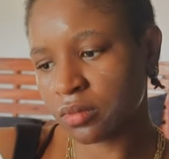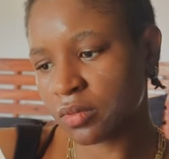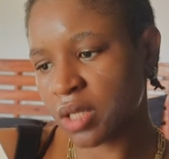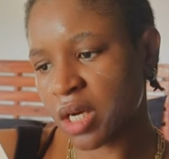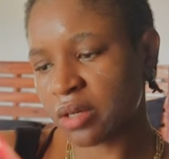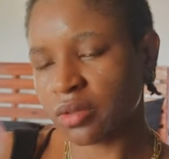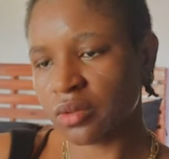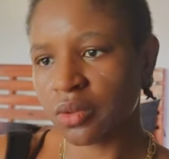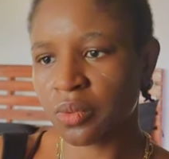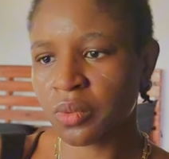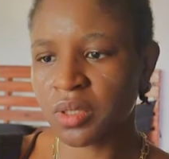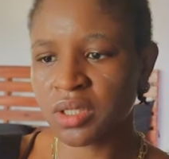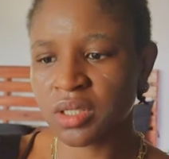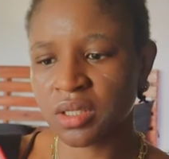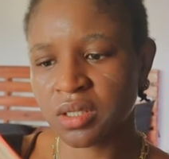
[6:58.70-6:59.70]
I don't know
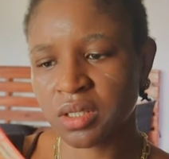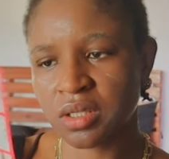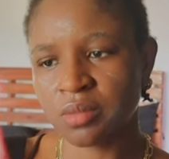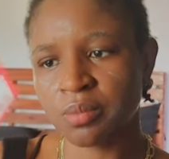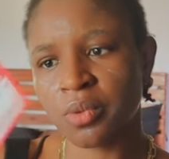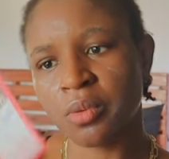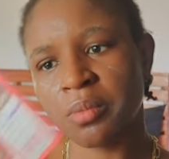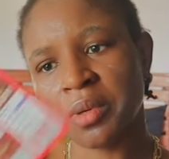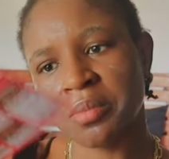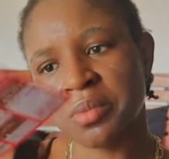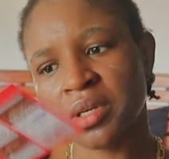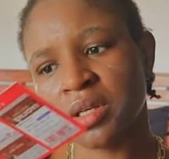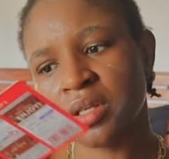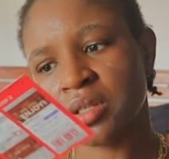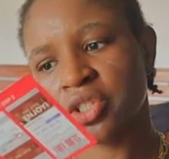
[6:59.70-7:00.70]
what this is, but
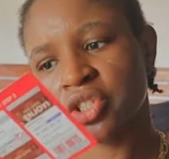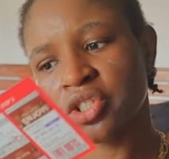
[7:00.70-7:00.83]
maybe